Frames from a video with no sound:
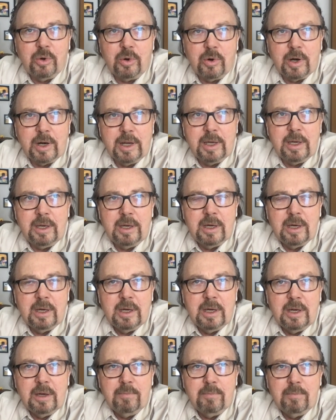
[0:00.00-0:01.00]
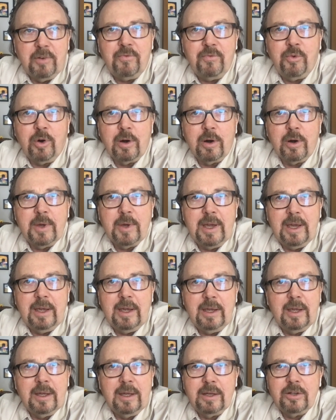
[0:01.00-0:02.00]
a story before
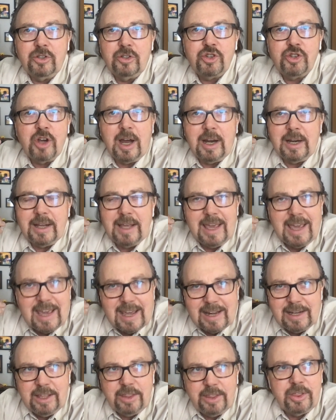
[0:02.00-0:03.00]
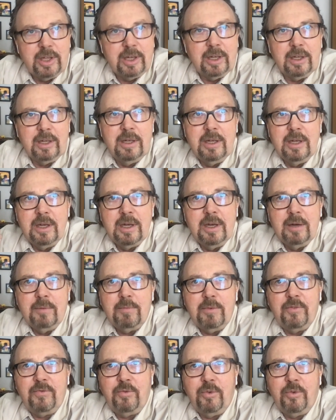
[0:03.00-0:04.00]
we shot anything,
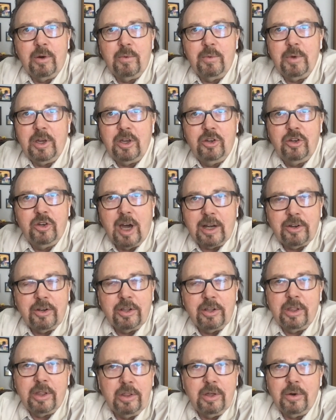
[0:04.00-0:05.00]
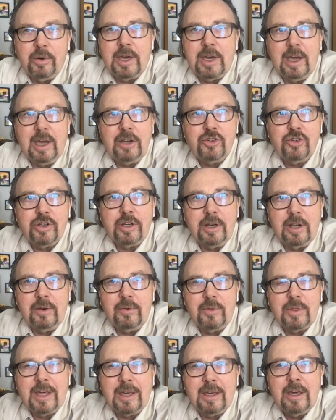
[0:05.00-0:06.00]
before we got to the
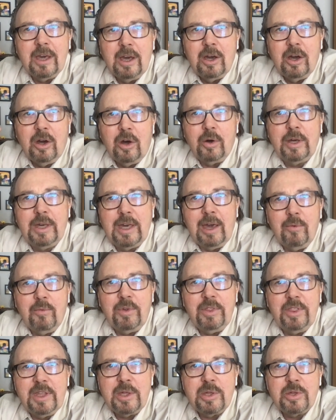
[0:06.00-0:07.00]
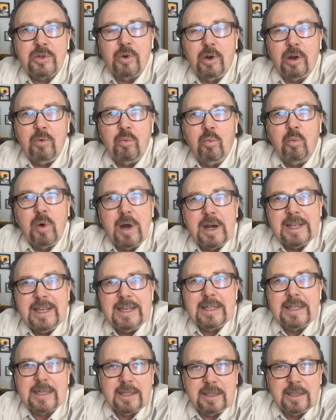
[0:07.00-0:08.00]
location. And it's like, okay, with this story, what
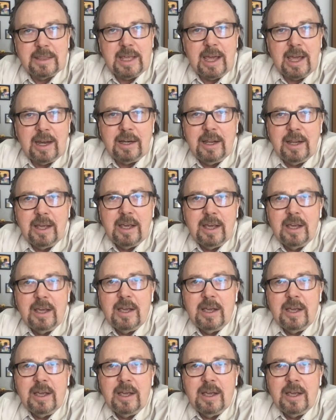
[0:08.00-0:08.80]
is it that